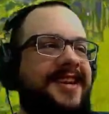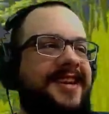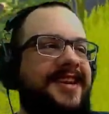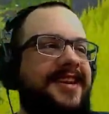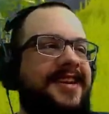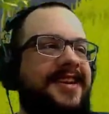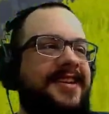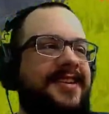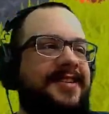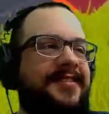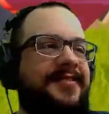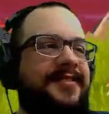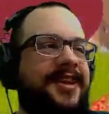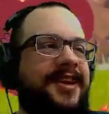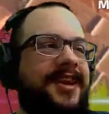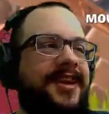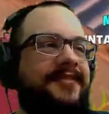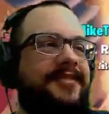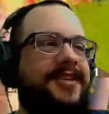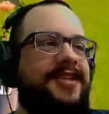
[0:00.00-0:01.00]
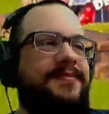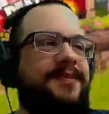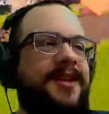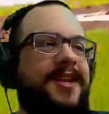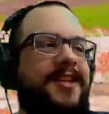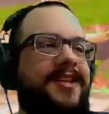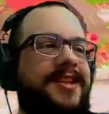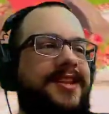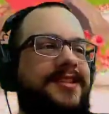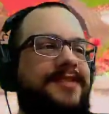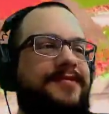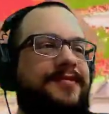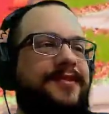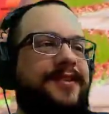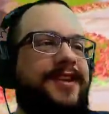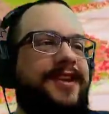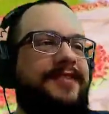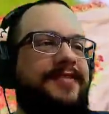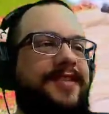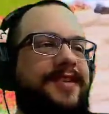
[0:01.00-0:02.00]
Um, I kind of explain things for a
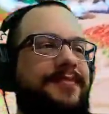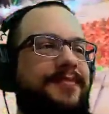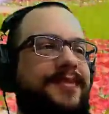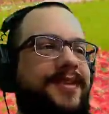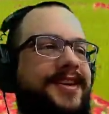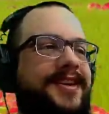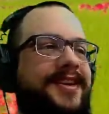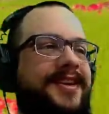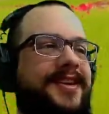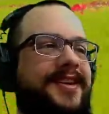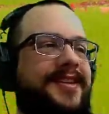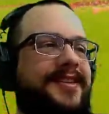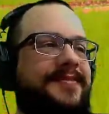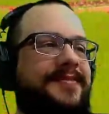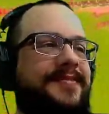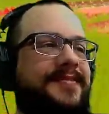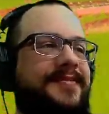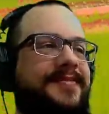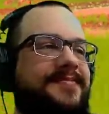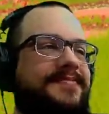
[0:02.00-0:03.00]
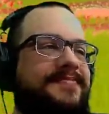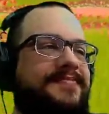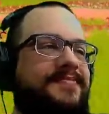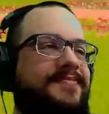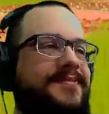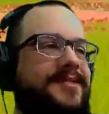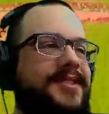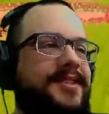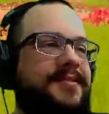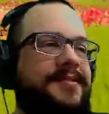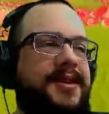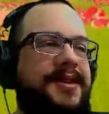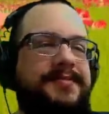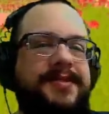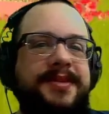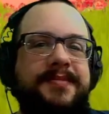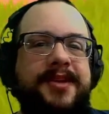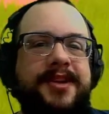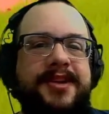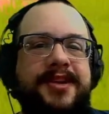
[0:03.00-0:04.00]
living, but um, sometimes
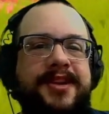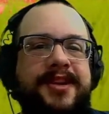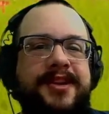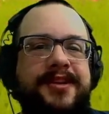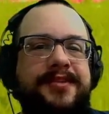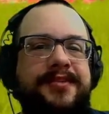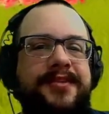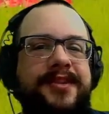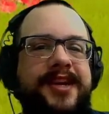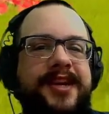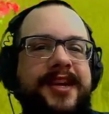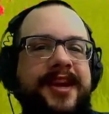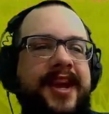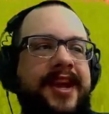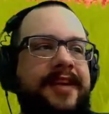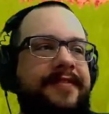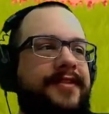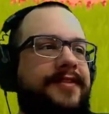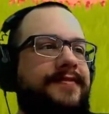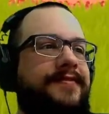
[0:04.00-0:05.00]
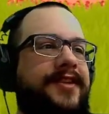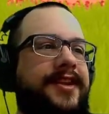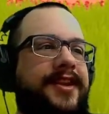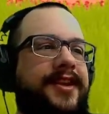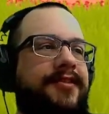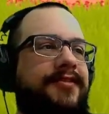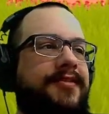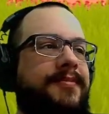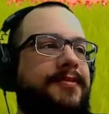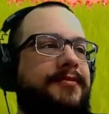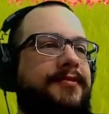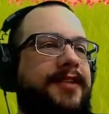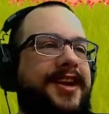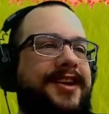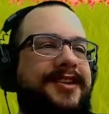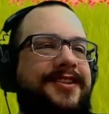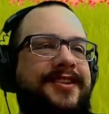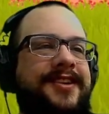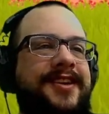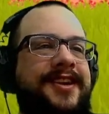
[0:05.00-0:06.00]
I'm not good at doing it live on video. I'm a
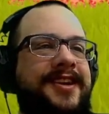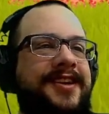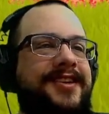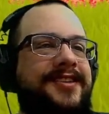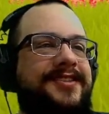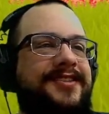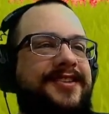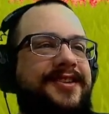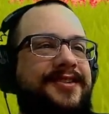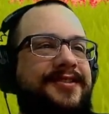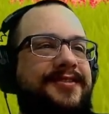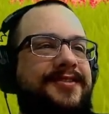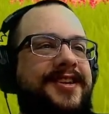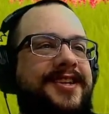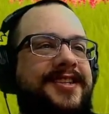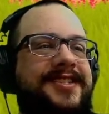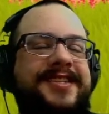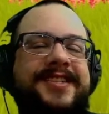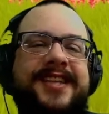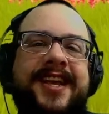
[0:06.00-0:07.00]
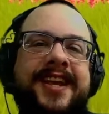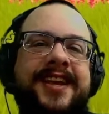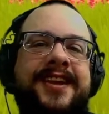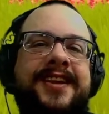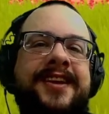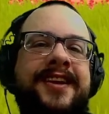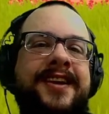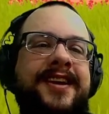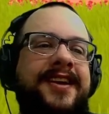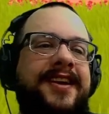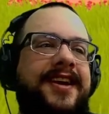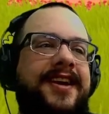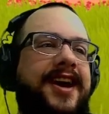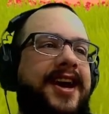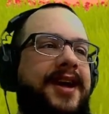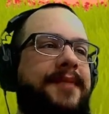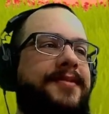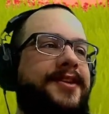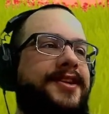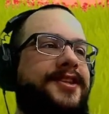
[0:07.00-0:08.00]
writer. So instead,
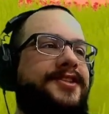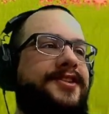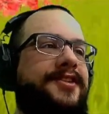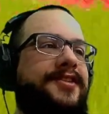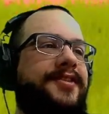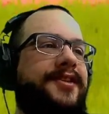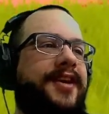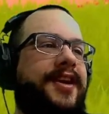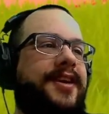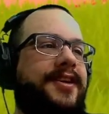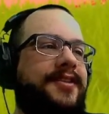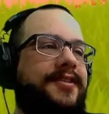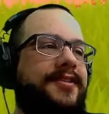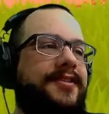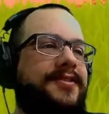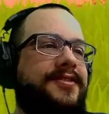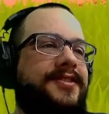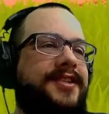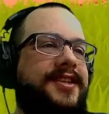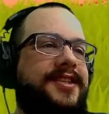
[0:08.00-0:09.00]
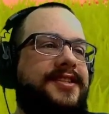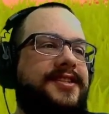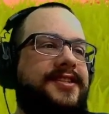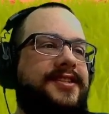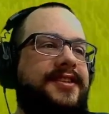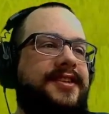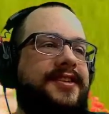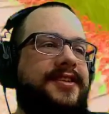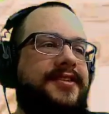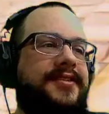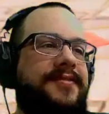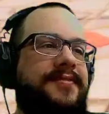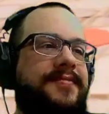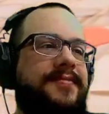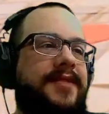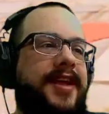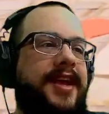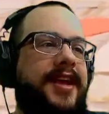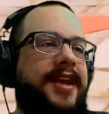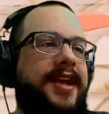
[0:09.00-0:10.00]
I'm going to show you how to do those things um,
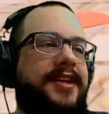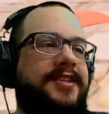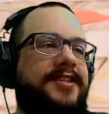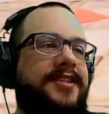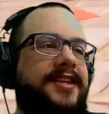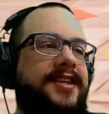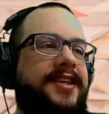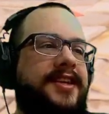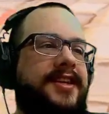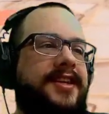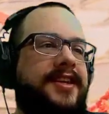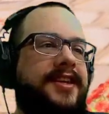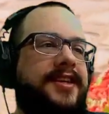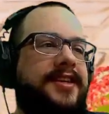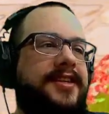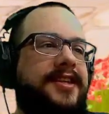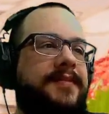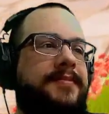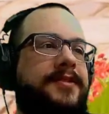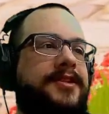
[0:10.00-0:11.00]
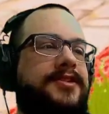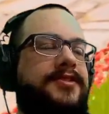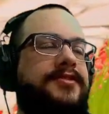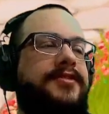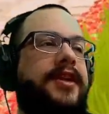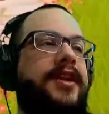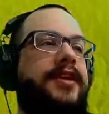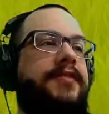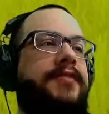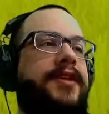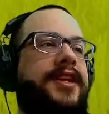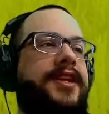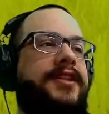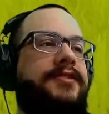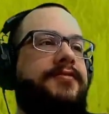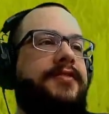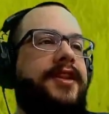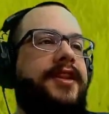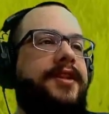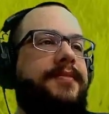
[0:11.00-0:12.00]
and actually demonstrate what each
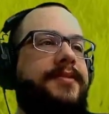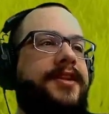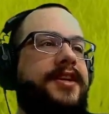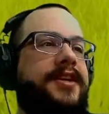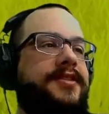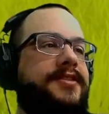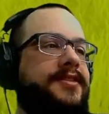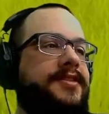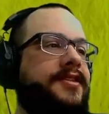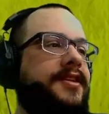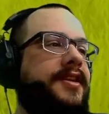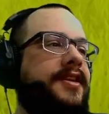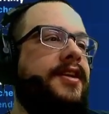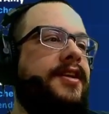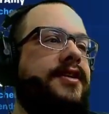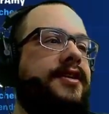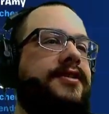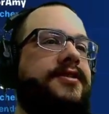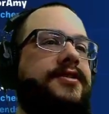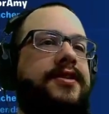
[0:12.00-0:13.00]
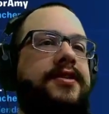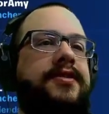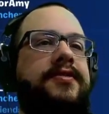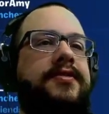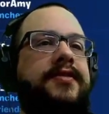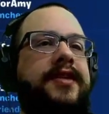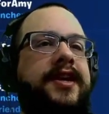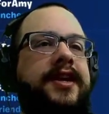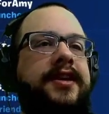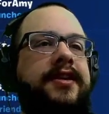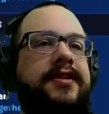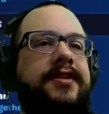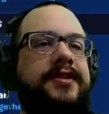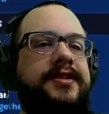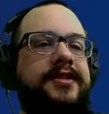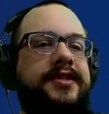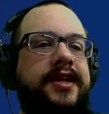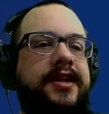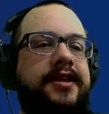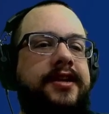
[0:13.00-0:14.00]
one of them does. So in our
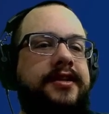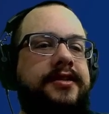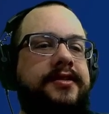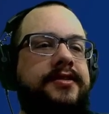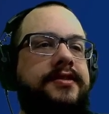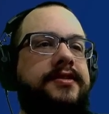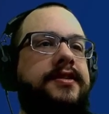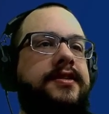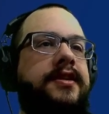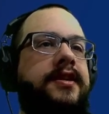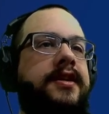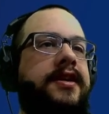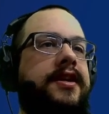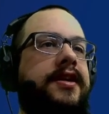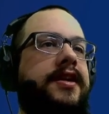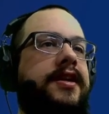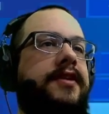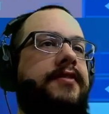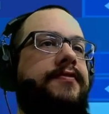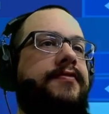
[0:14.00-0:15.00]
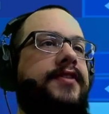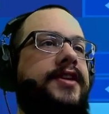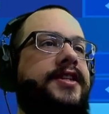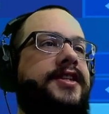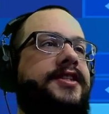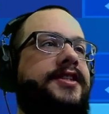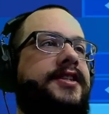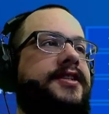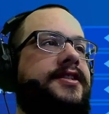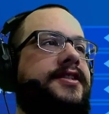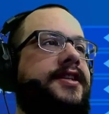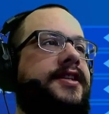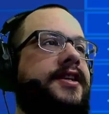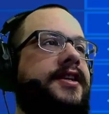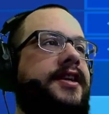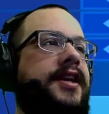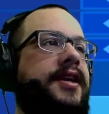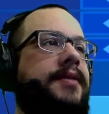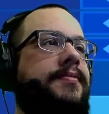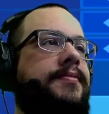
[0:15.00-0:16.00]
settings, if we just
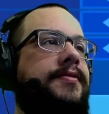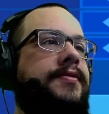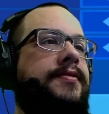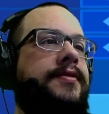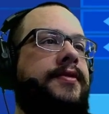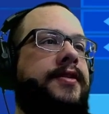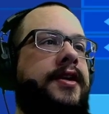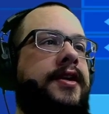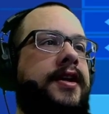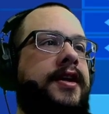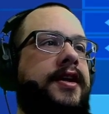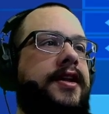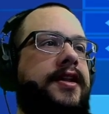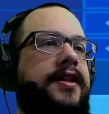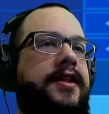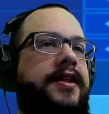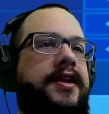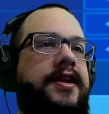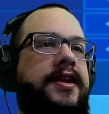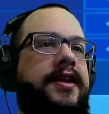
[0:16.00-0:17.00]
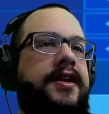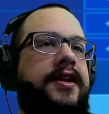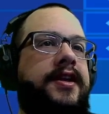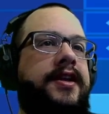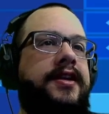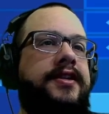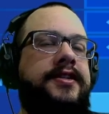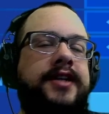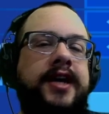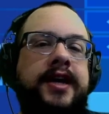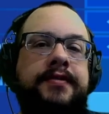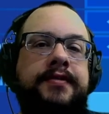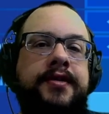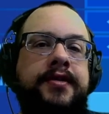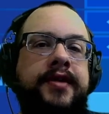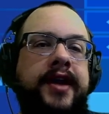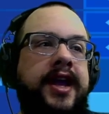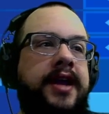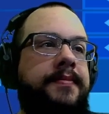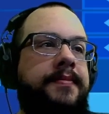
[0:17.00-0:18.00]
enable the
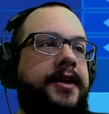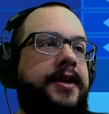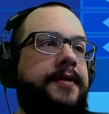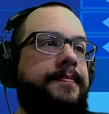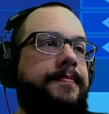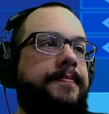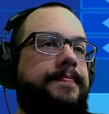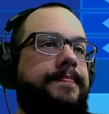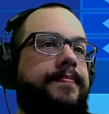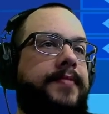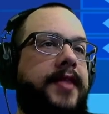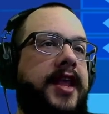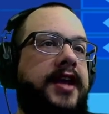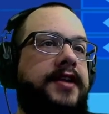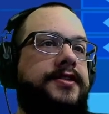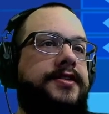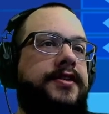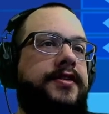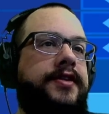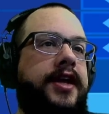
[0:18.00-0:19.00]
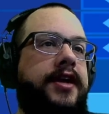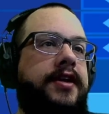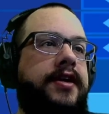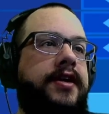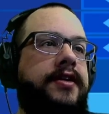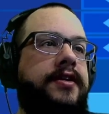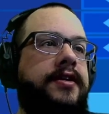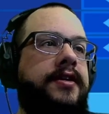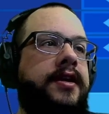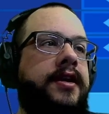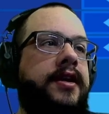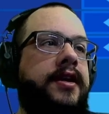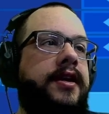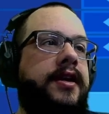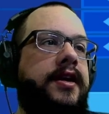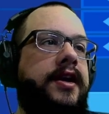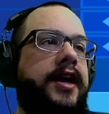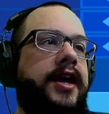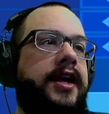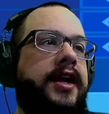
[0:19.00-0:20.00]
gyro aiming and turn that on
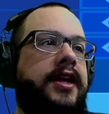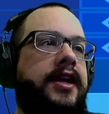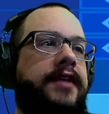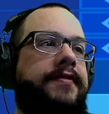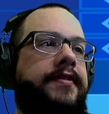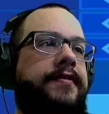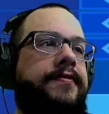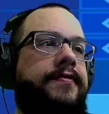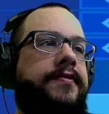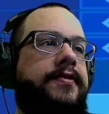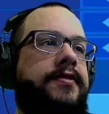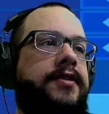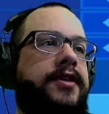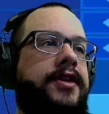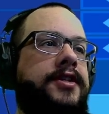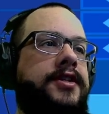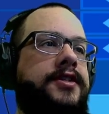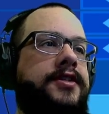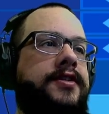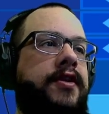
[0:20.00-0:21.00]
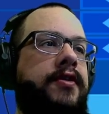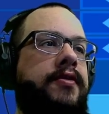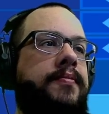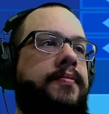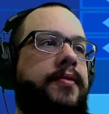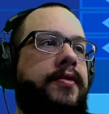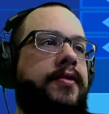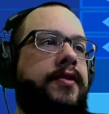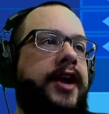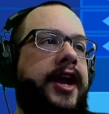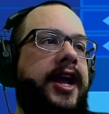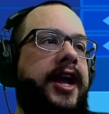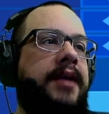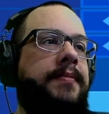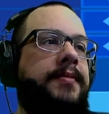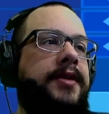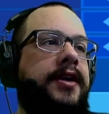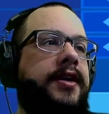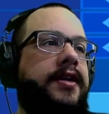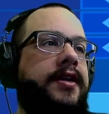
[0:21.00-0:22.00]
and leave it for scope or
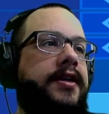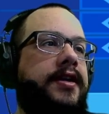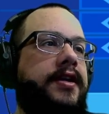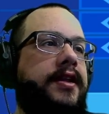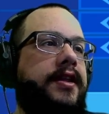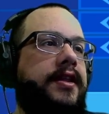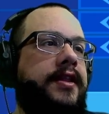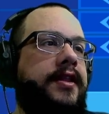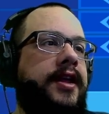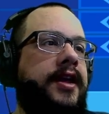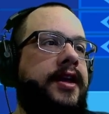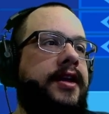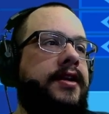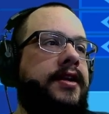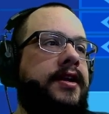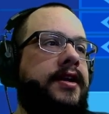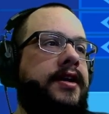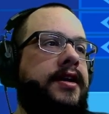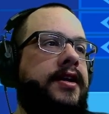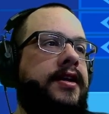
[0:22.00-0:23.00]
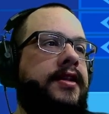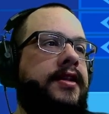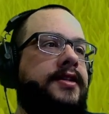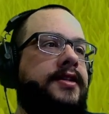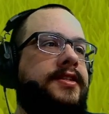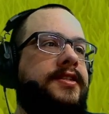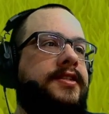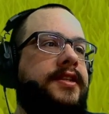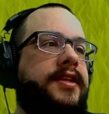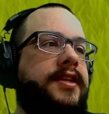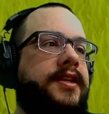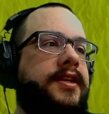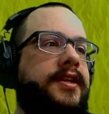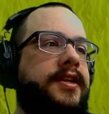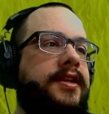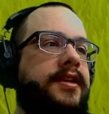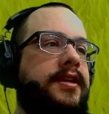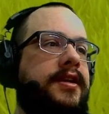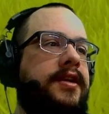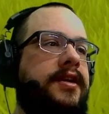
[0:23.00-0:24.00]
aiming, then uh, is
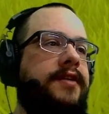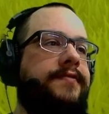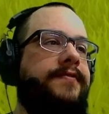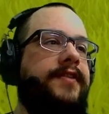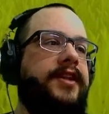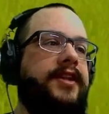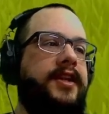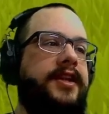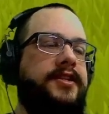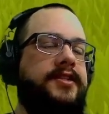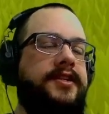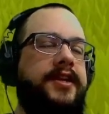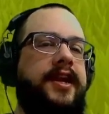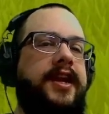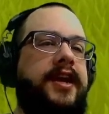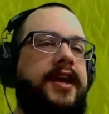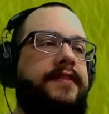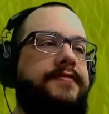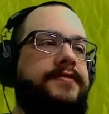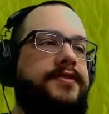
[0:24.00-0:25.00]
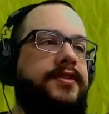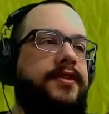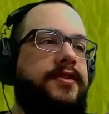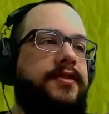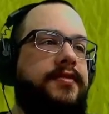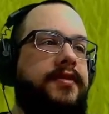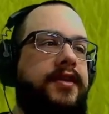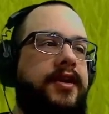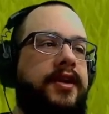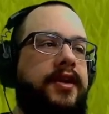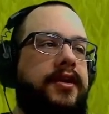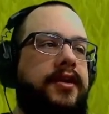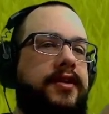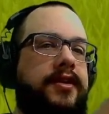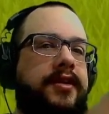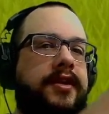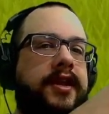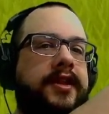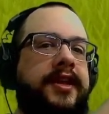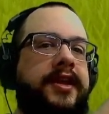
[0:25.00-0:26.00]
the uh, effect that it's going to have. So
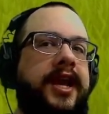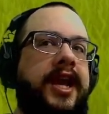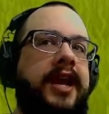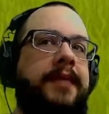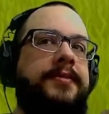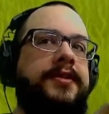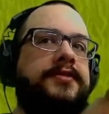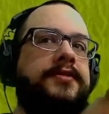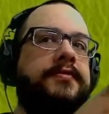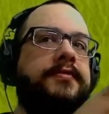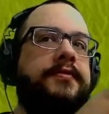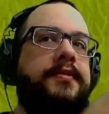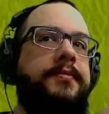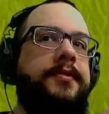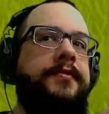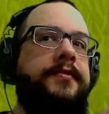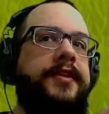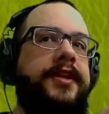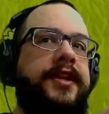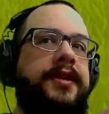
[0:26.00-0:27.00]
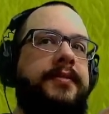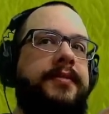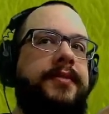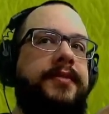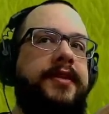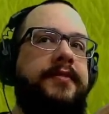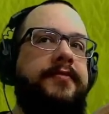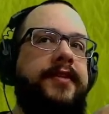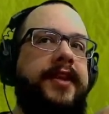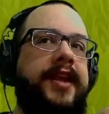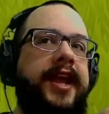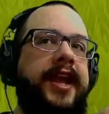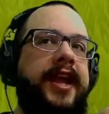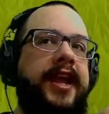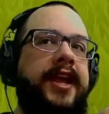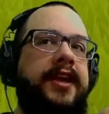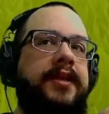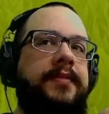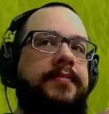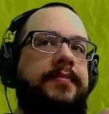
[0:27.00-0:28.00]
nothing happens when we're moving it, but if we
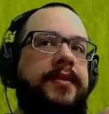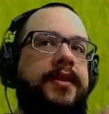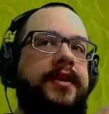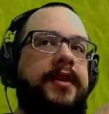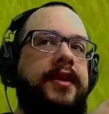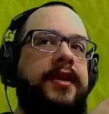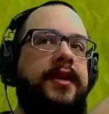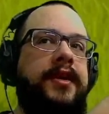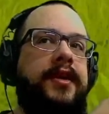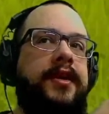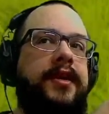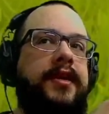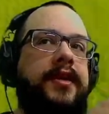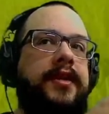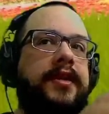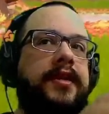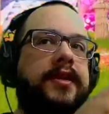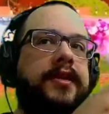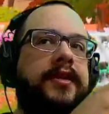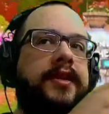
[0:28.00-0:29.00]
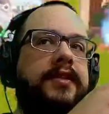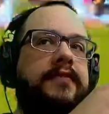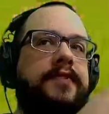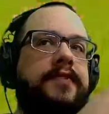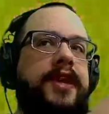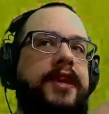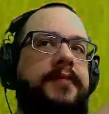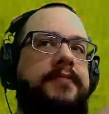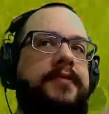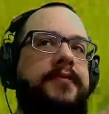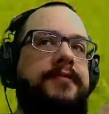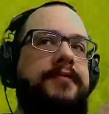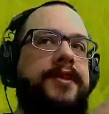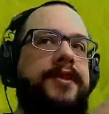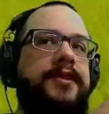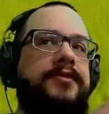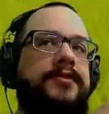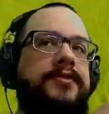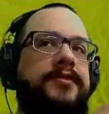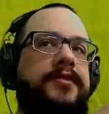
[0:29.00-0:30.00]
aim, then when I move the
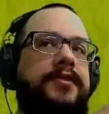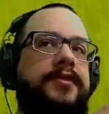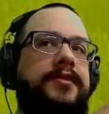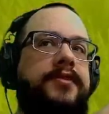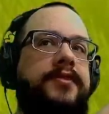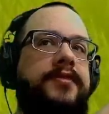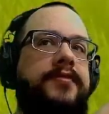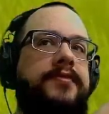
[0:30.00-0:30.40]
control,